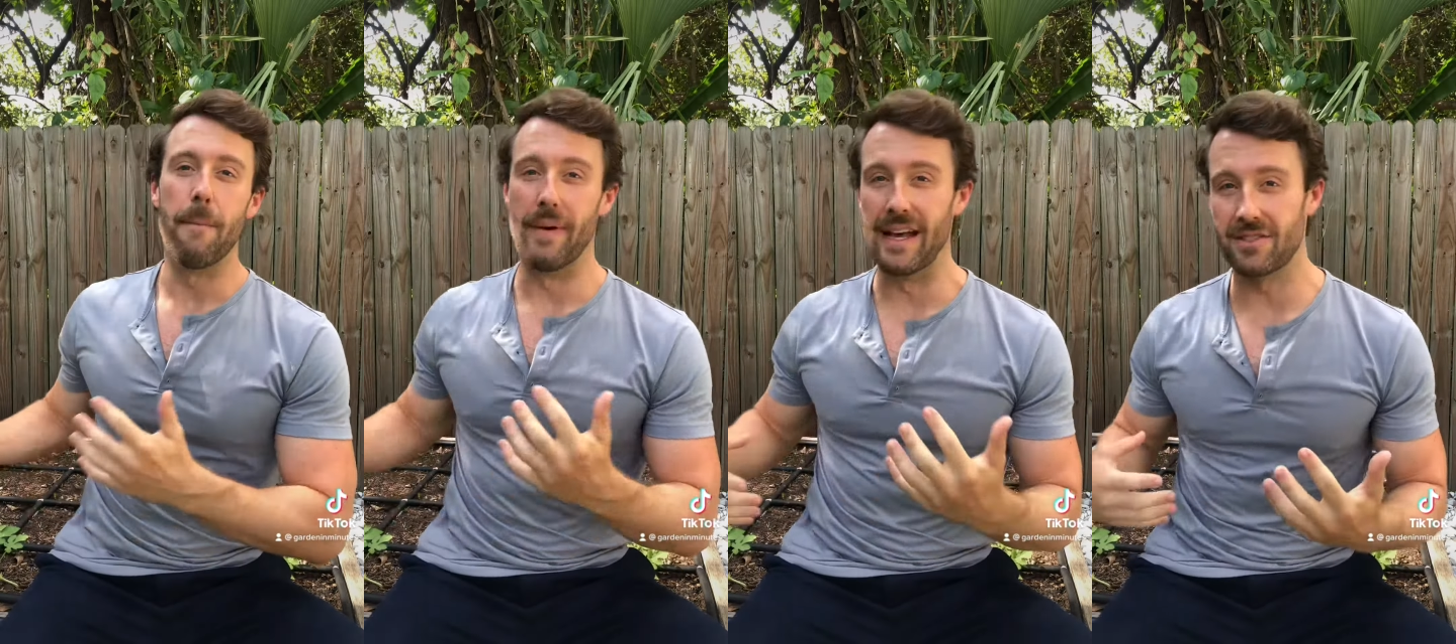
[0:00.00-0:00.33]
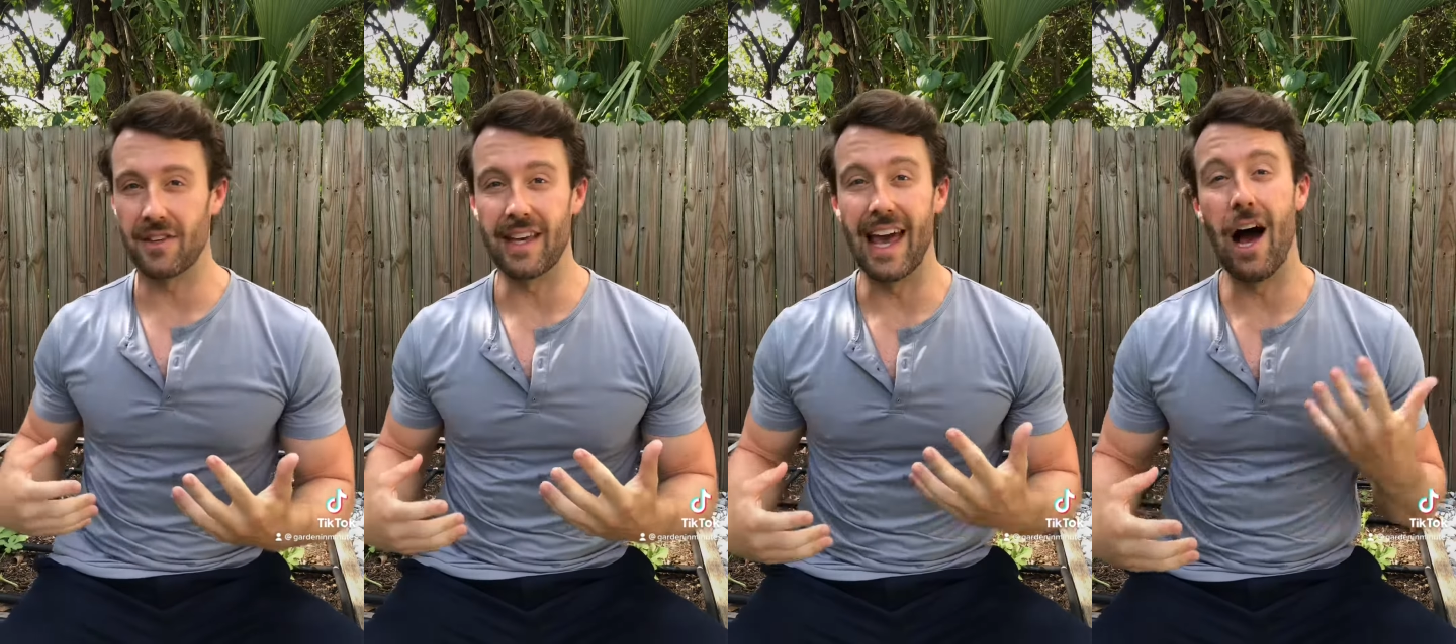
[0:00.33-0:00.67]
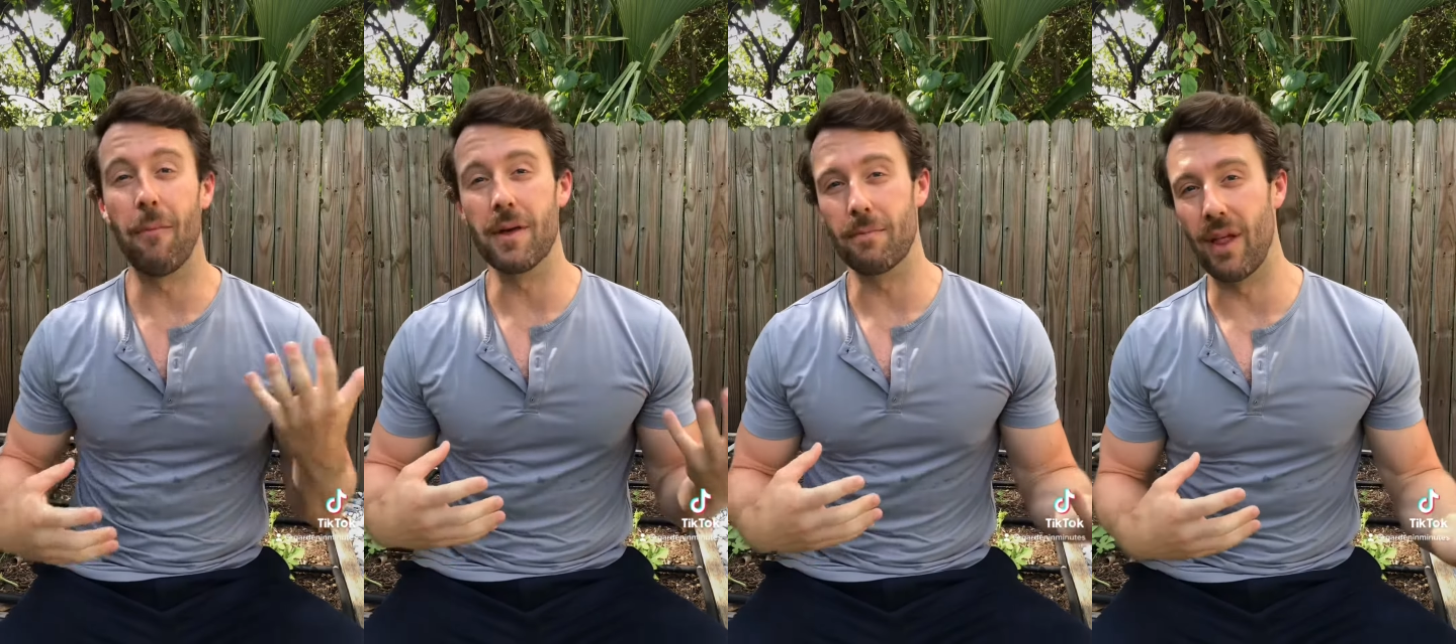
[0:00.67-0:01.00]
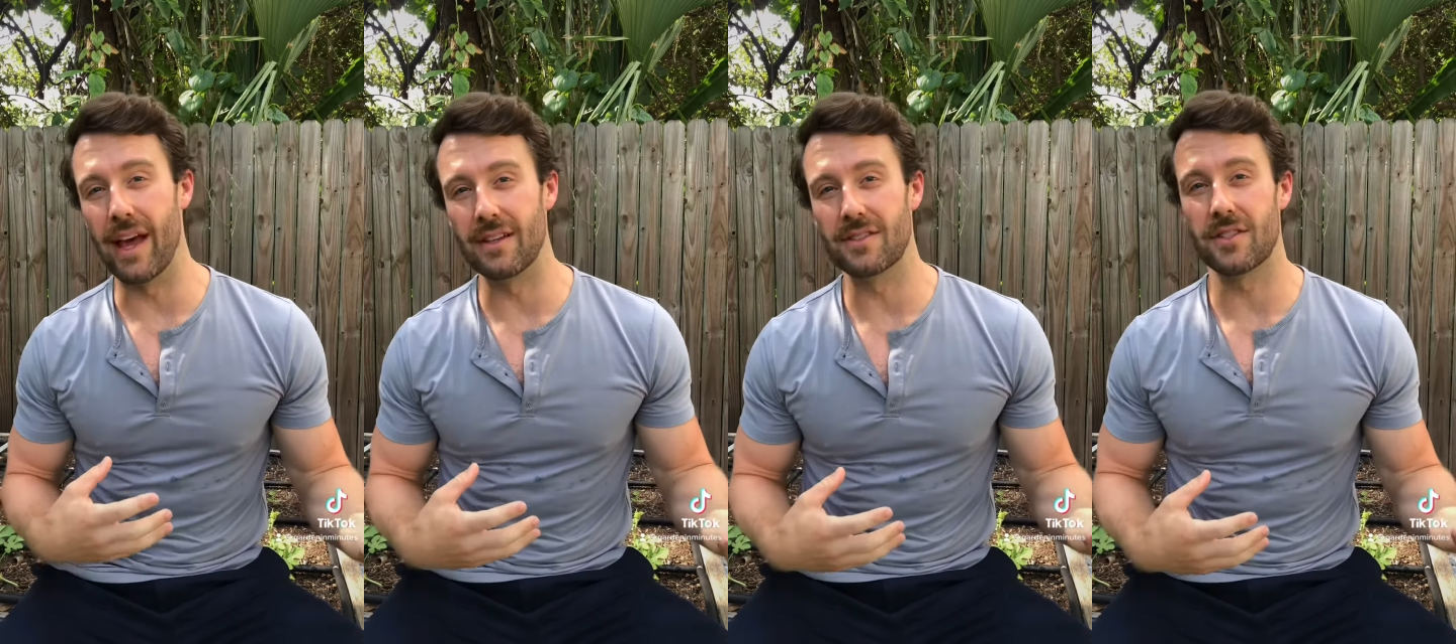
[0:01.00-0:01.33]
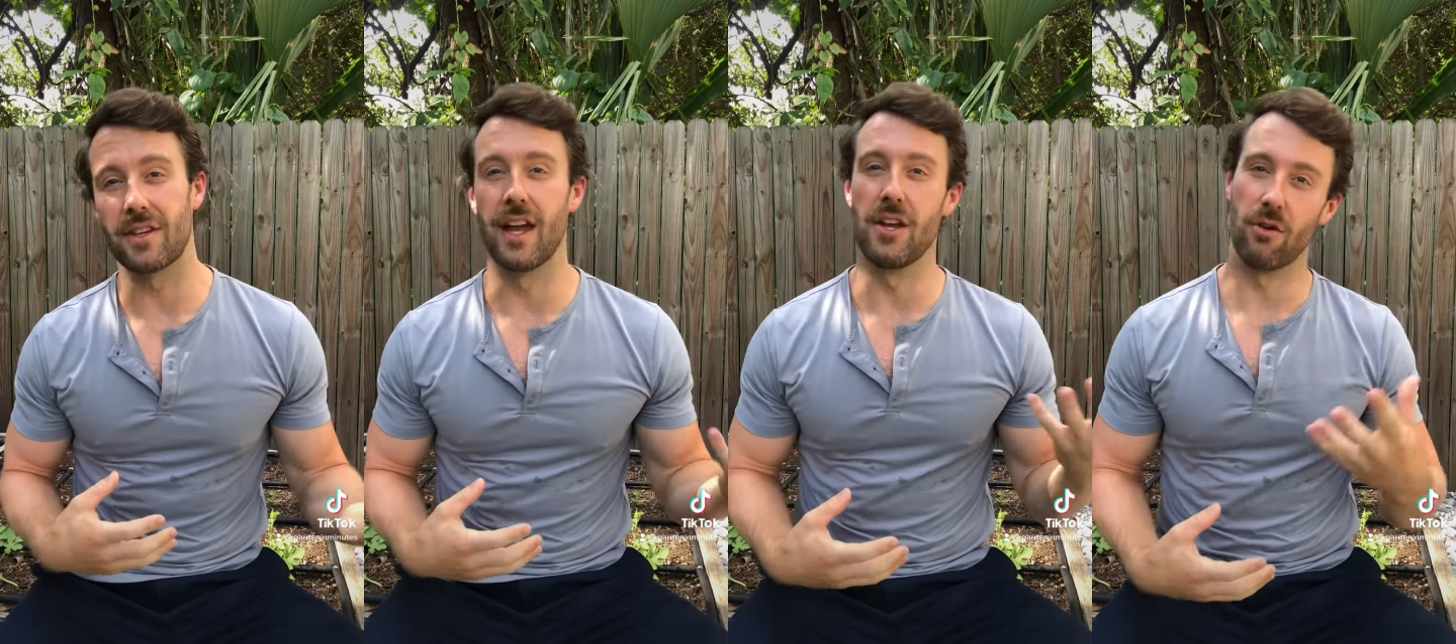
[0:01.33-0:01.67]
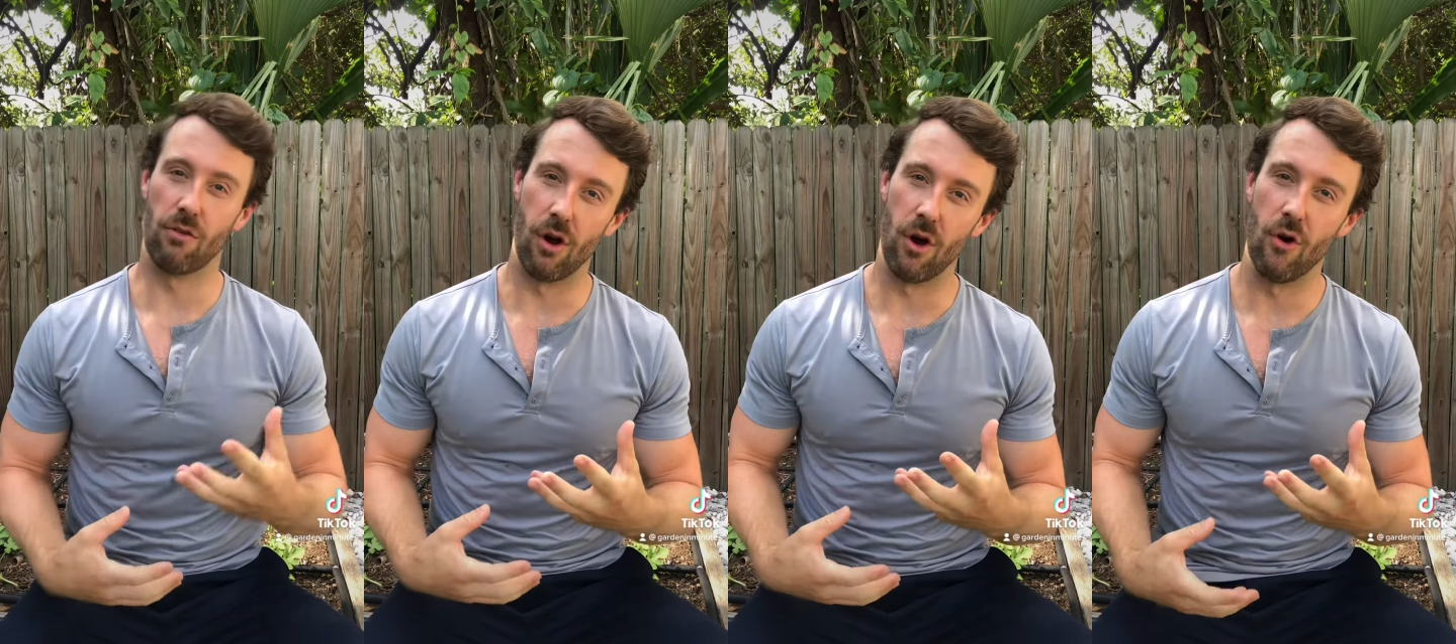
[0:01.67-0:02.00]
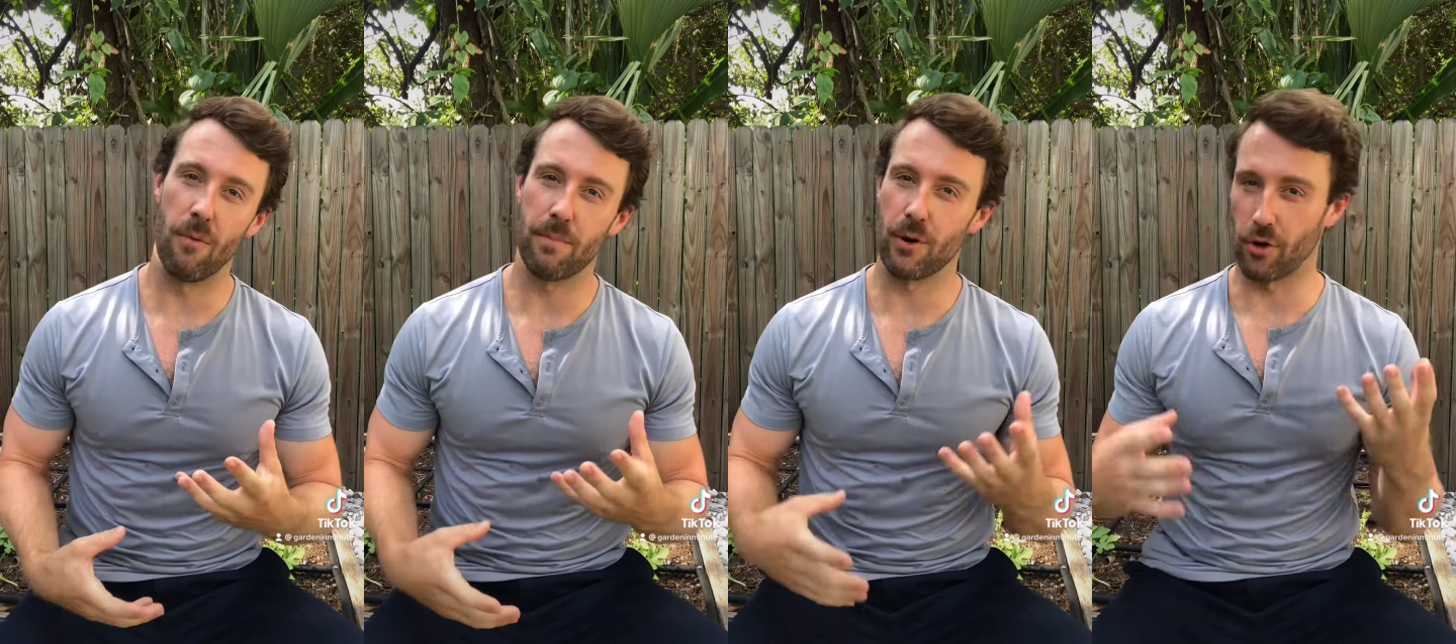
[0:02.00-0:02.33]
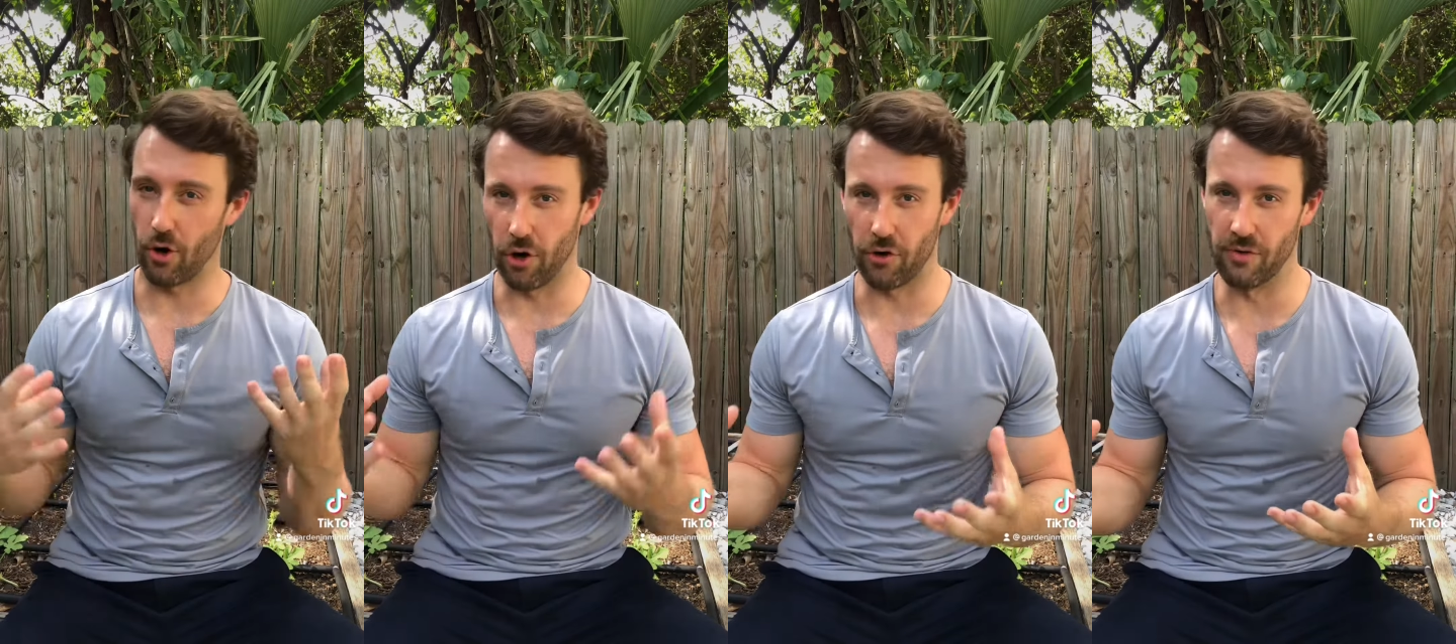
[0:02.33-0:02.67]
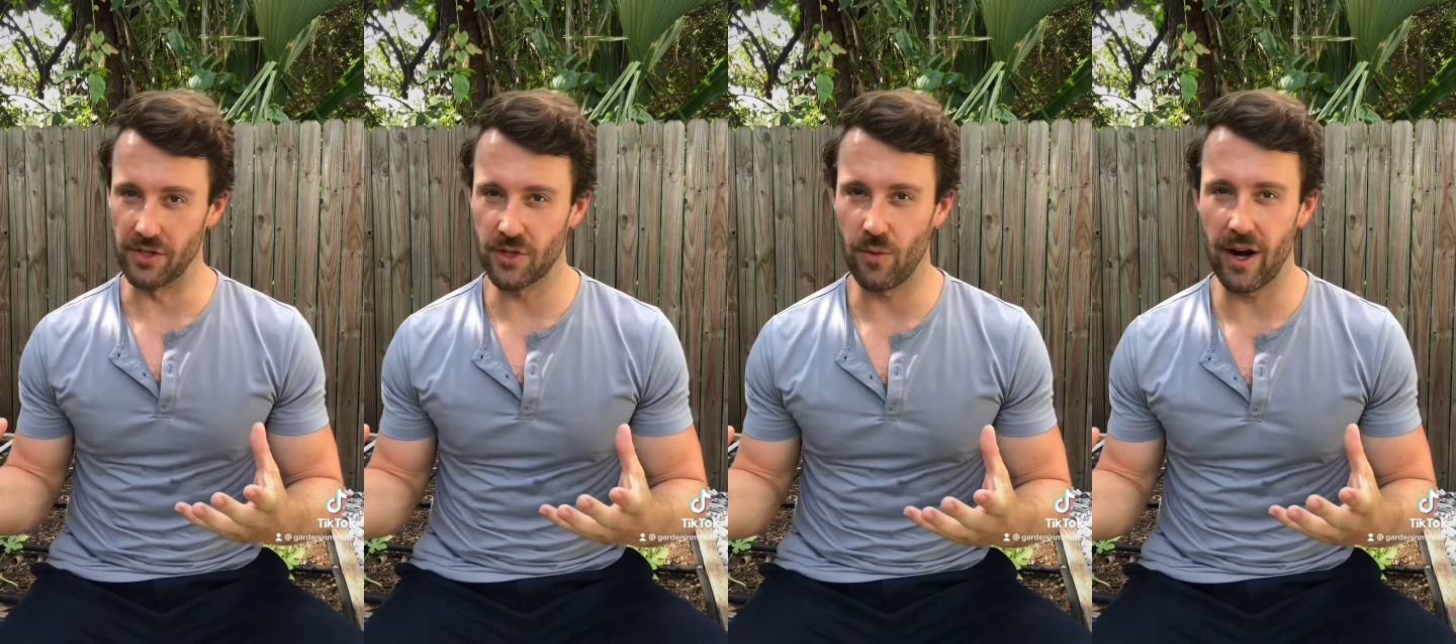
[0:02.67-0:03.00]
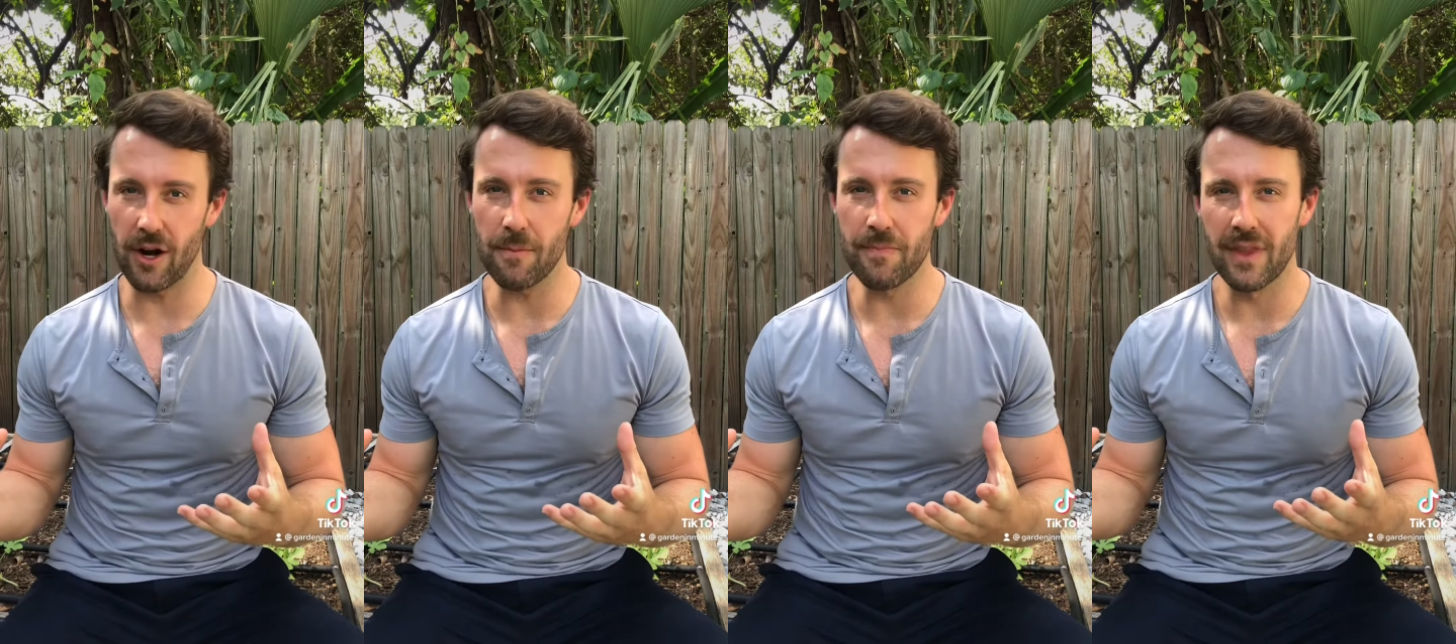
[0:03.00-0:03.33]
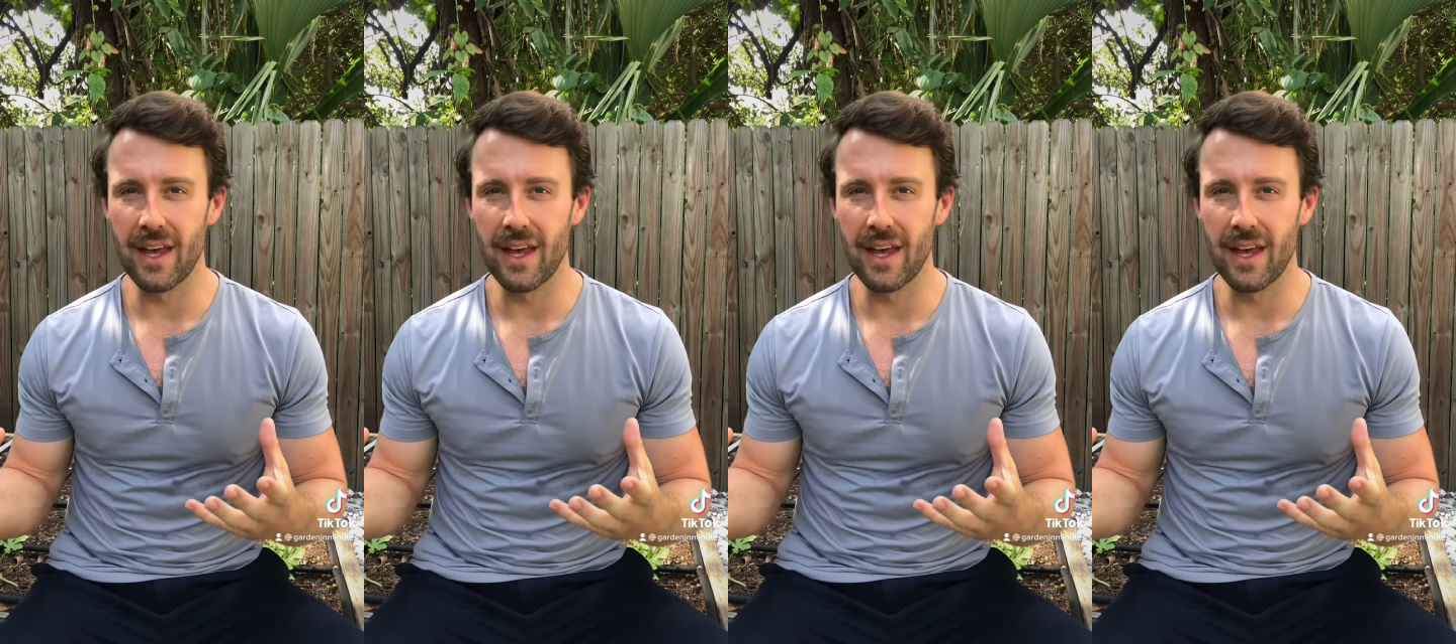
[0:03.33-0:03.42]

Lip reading: Basically, how many plants can you grow per garden grid square?